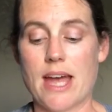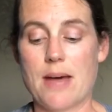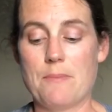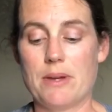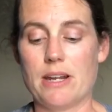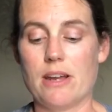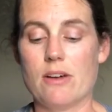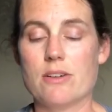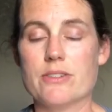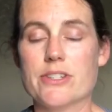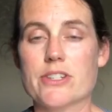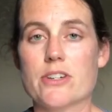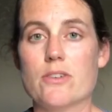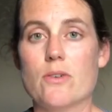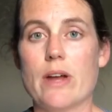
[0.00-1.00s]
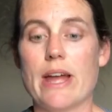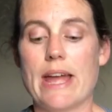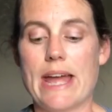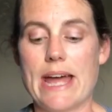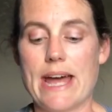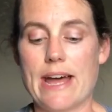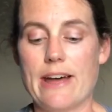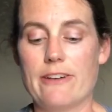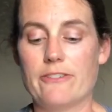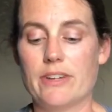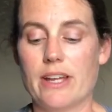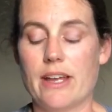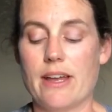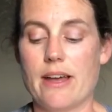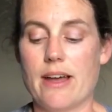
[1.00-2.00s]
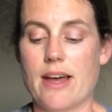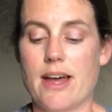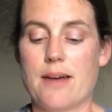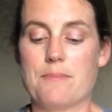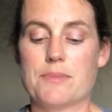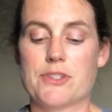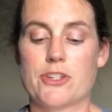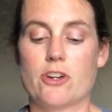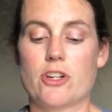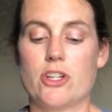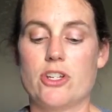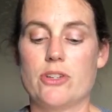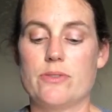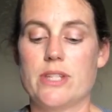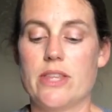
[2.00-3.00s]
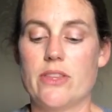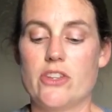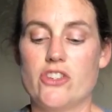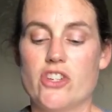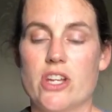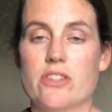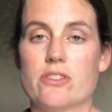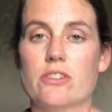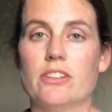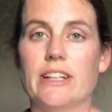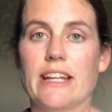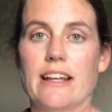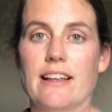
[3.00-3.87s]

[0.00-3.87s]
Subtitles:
But I also have started using the Gentle and